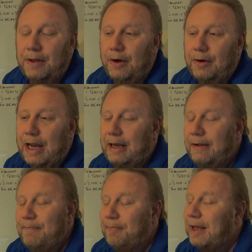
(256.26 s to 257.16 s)
Okay?
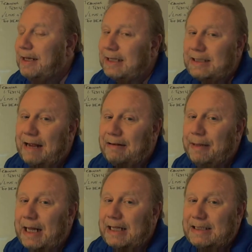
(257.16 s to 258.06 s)
And it doesn't have to
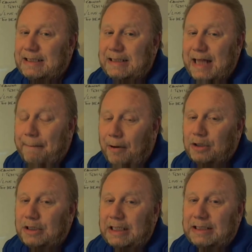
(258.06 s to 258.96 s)
be that
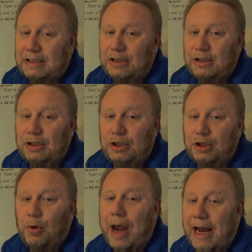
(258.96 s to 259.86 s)
person that's
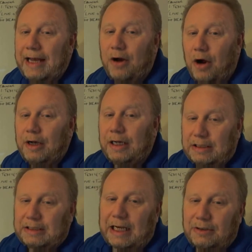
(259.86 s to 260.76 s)
you added on that's
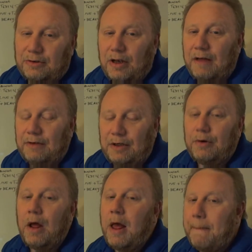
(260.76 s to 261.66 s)
scheduled 11 to 2.
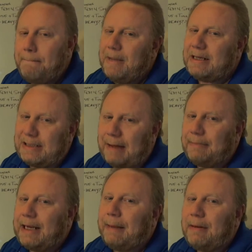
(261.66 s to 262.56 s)
Mix it
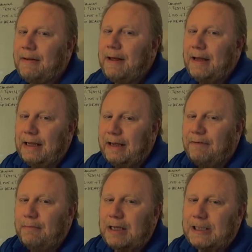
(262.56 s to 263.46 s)
up. If
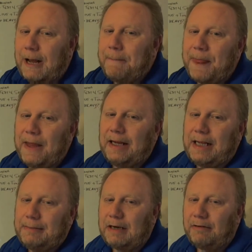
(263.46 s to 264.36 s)
you mix it up, it
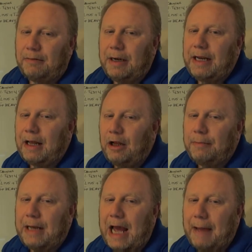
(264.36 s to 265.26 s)
keeps everybody a little
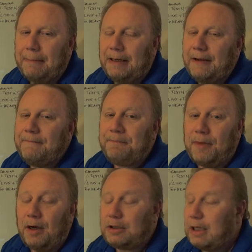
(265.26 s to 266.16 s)
bit happy.
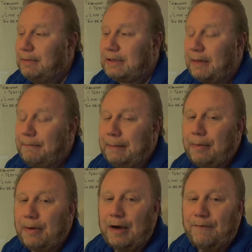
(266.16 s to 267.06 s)
There's going to be some
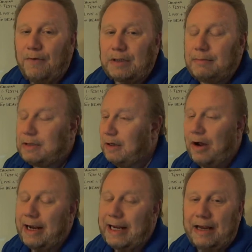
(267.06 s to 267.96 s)
people that are full-time saying, no,
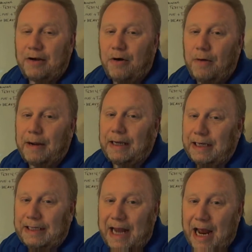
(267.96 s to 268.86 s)
I can't go home. I
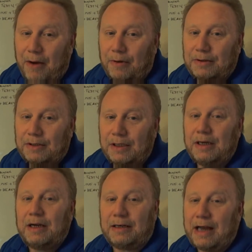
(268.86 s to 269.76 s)
need the hours.
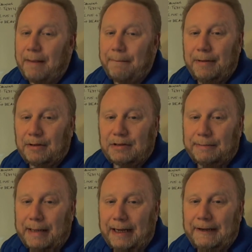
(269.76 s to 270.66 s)
You got bills to
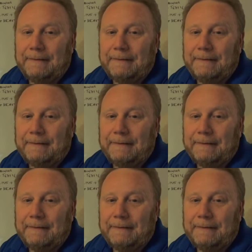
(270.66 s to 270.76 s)
pay.